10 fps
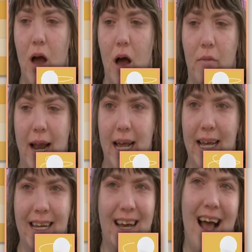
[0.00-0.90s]

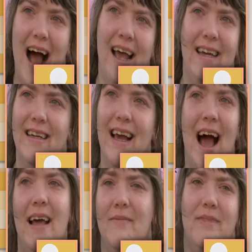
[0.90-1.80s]
already. I
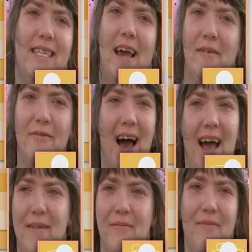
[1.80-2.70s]
am safe.
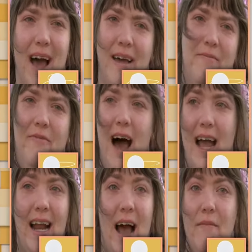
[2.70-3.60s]
I am
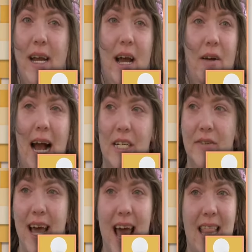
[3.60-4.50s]
fine. I might not
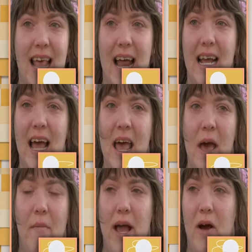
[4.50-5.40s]
graduate and that
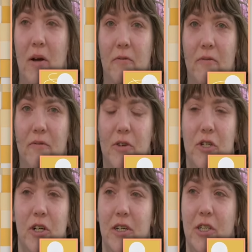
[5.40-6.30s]
might harm
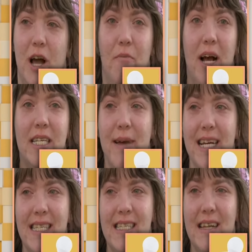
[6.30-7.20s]
future job
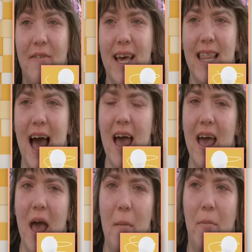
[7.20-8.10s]
prospects and stuff like that,
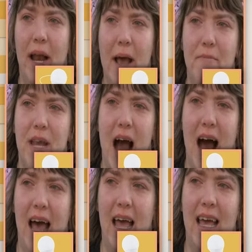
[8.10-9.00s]
but I'm
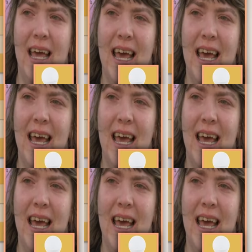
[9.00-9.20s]
not